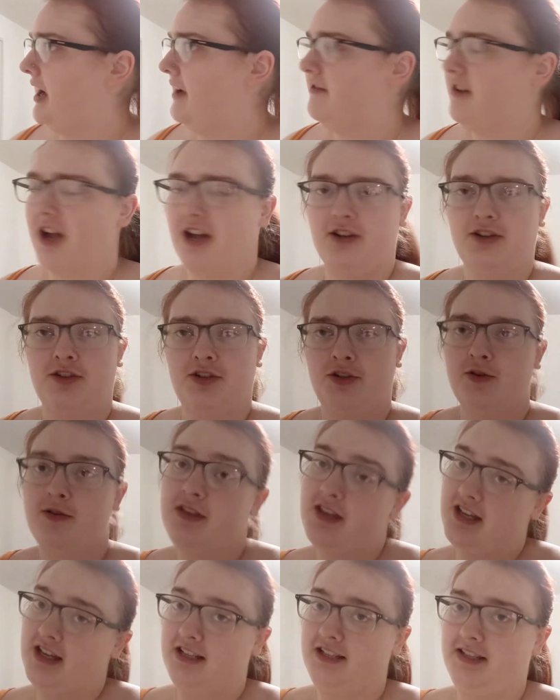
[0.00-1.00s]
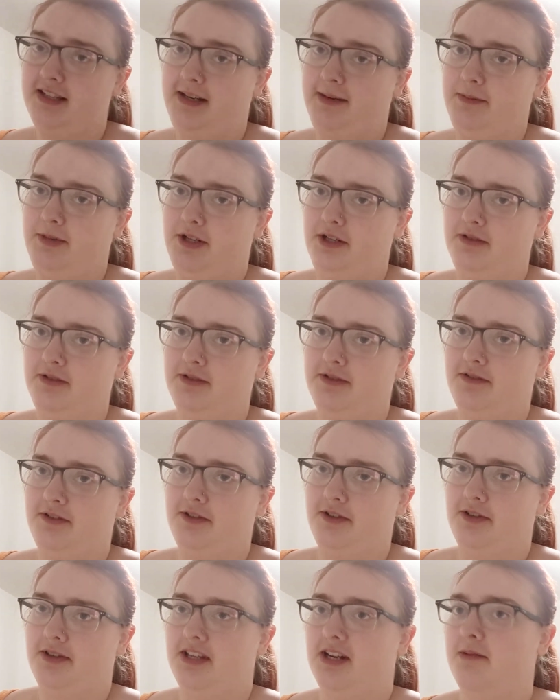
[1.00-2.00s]
I've got two things that I'm going to
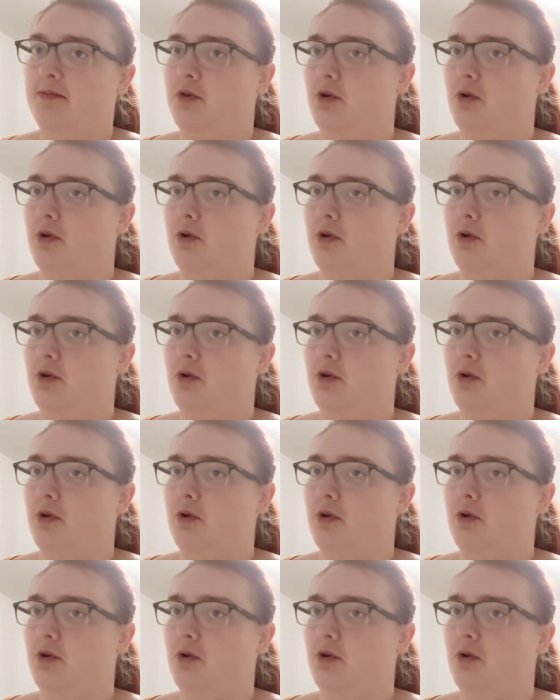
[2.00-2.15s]
review that I'm